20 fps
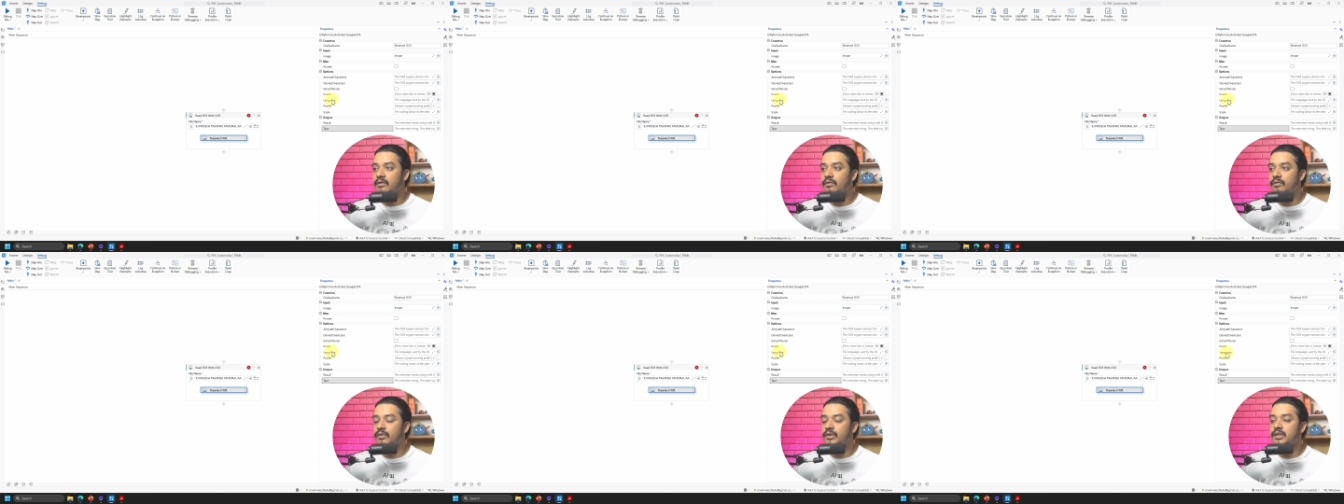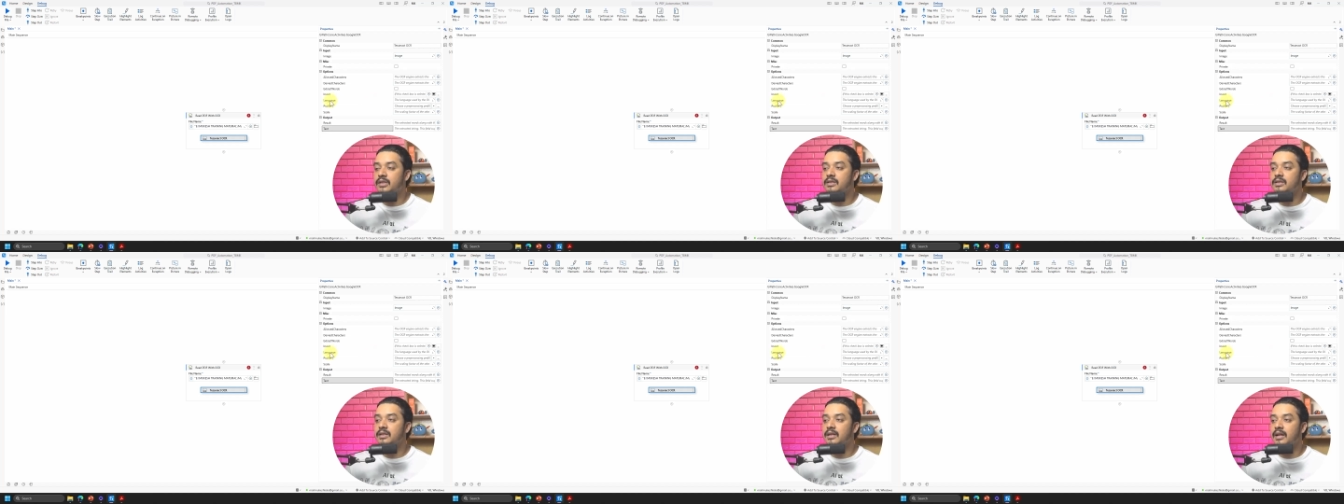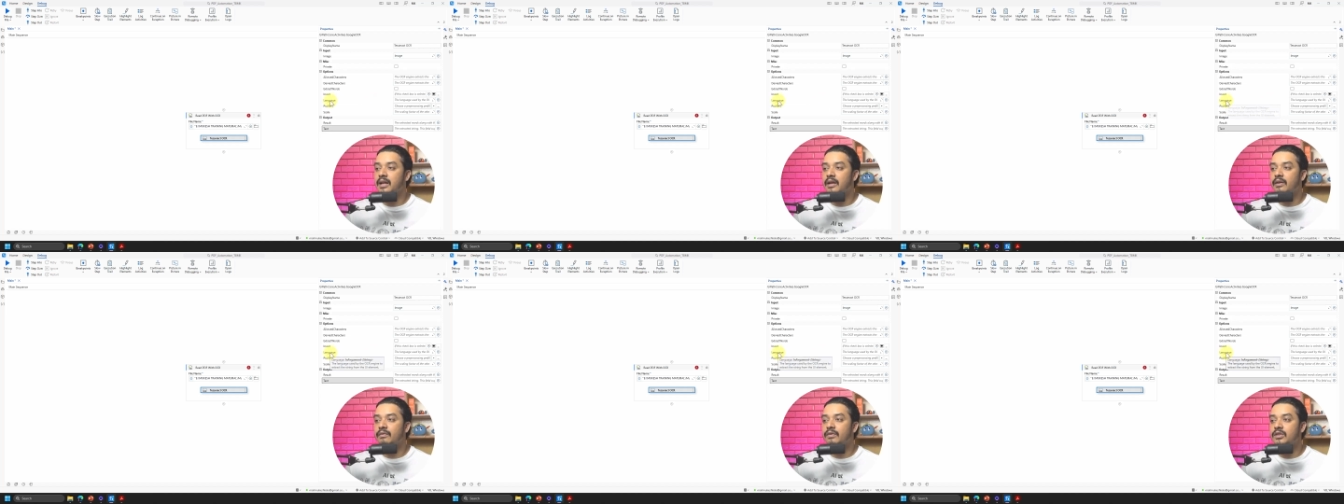which is the
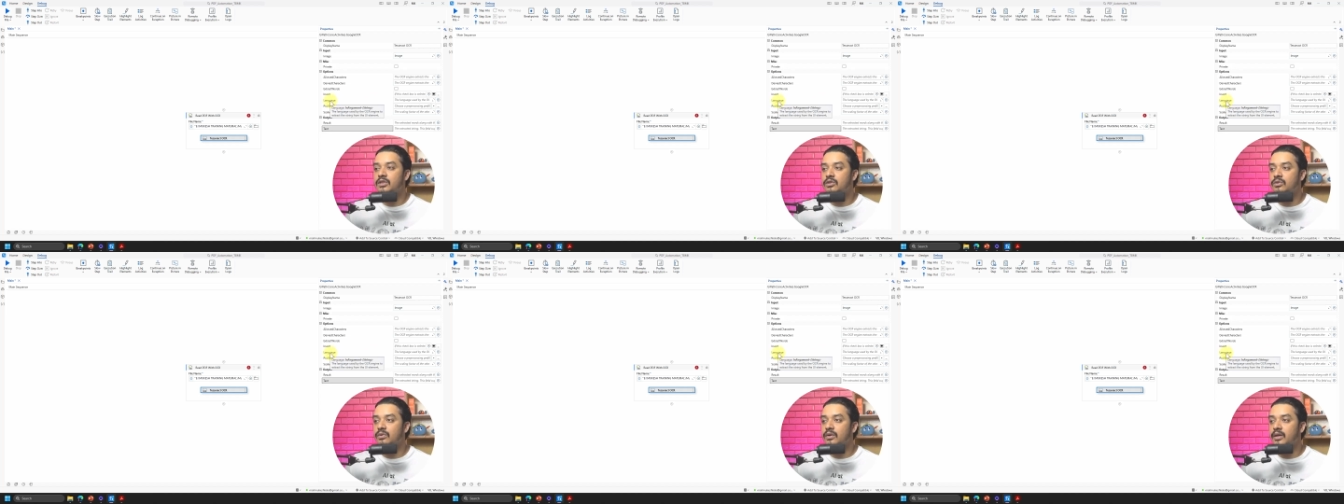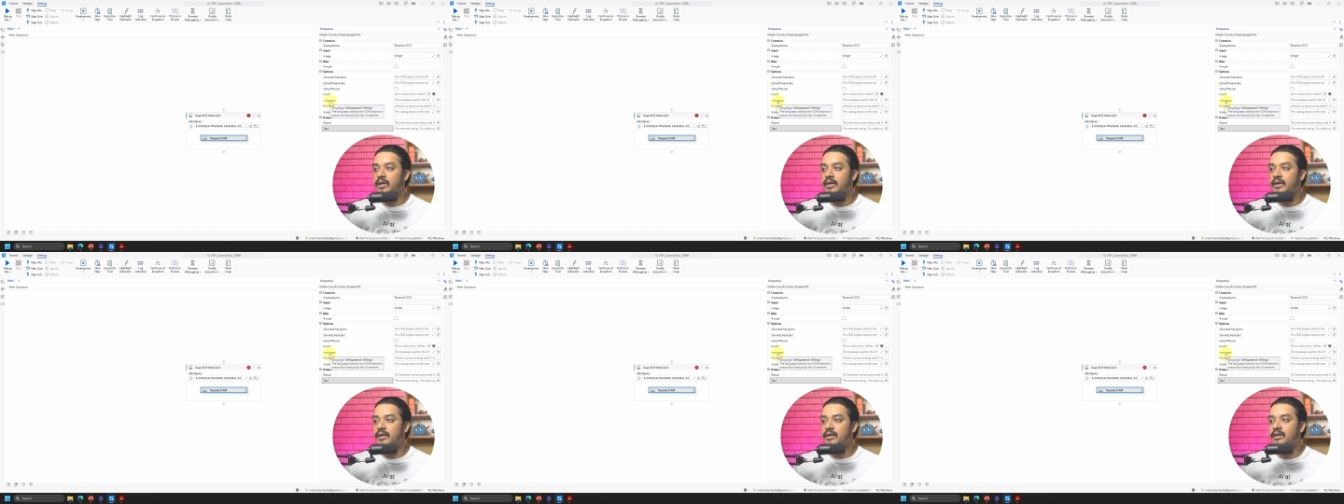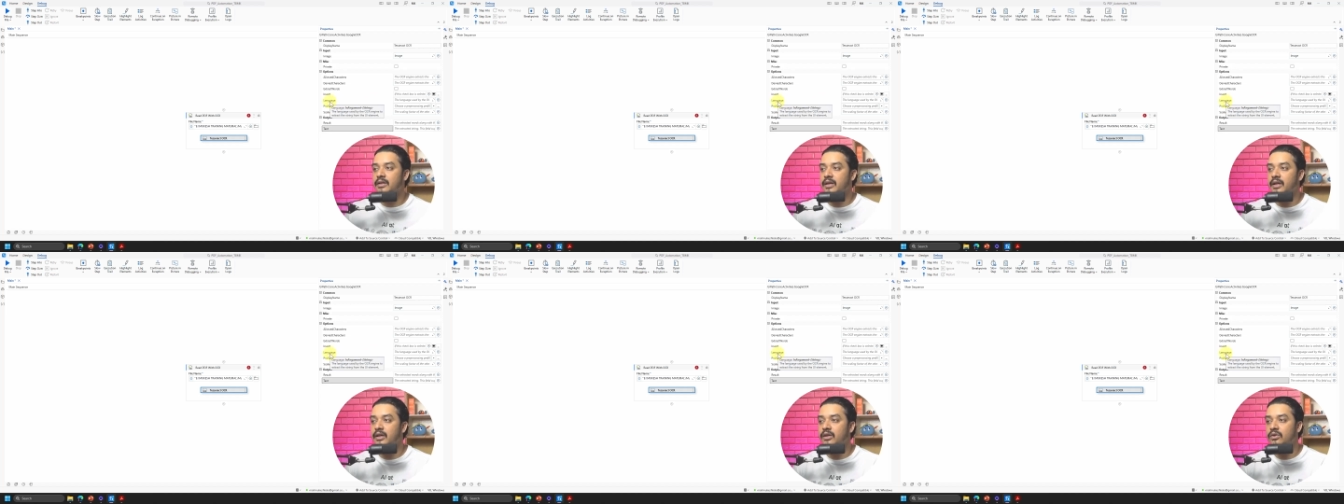language you are
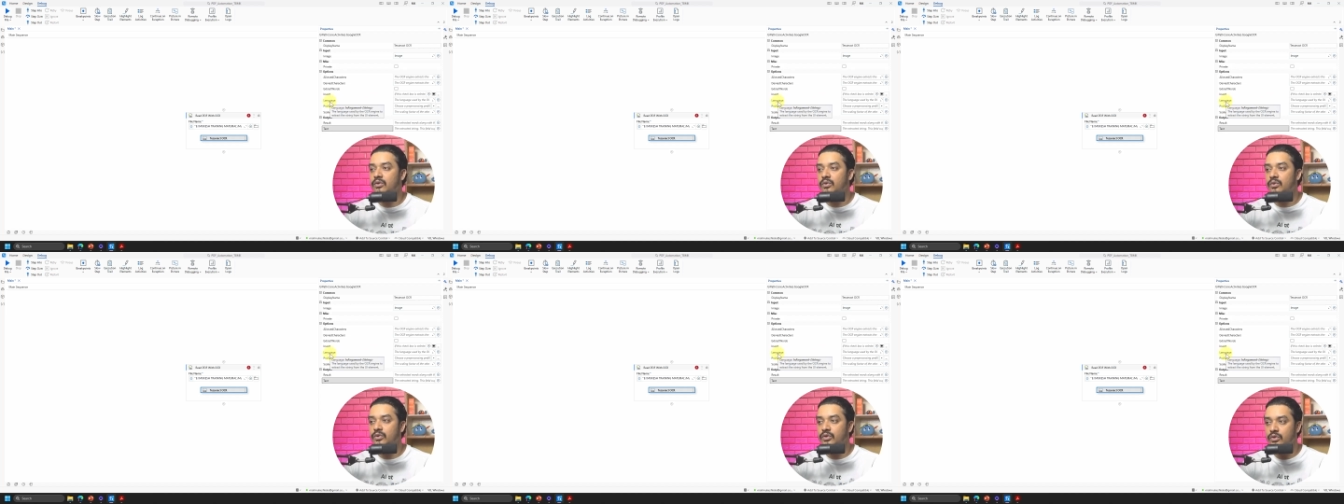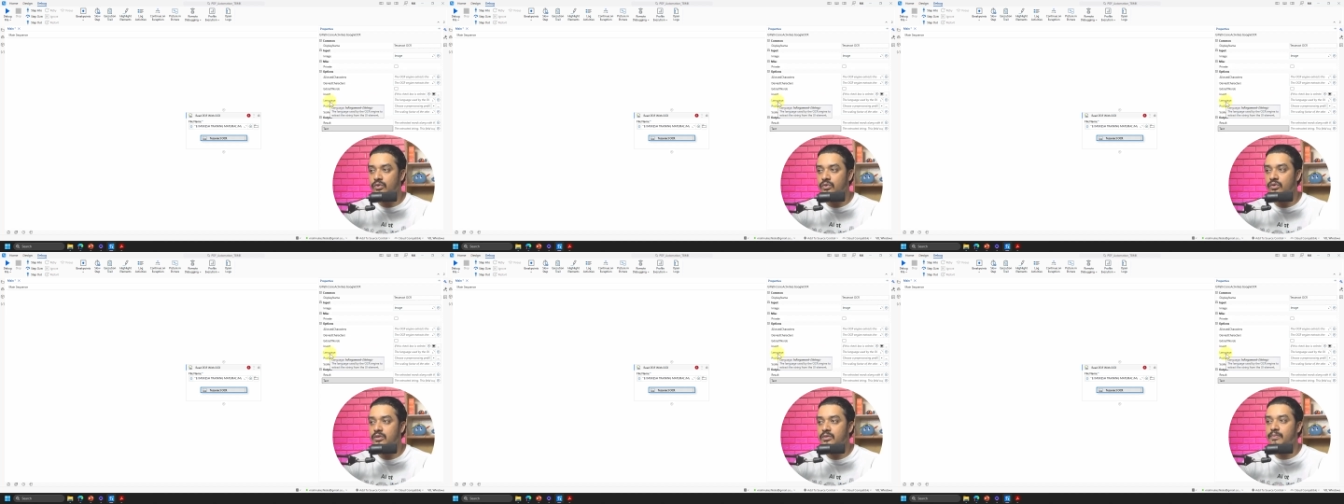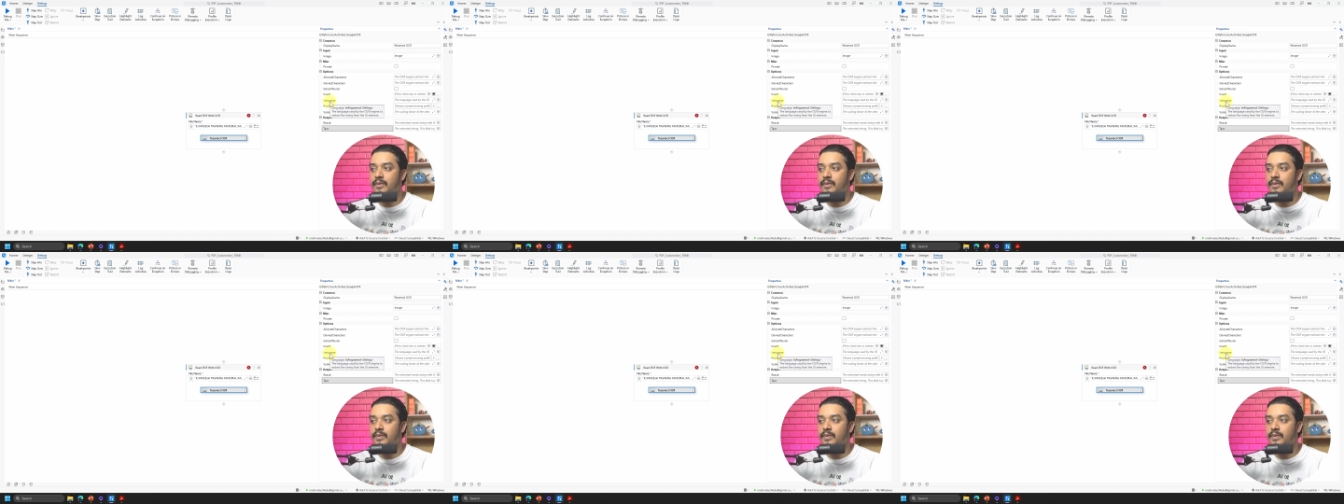trying to use,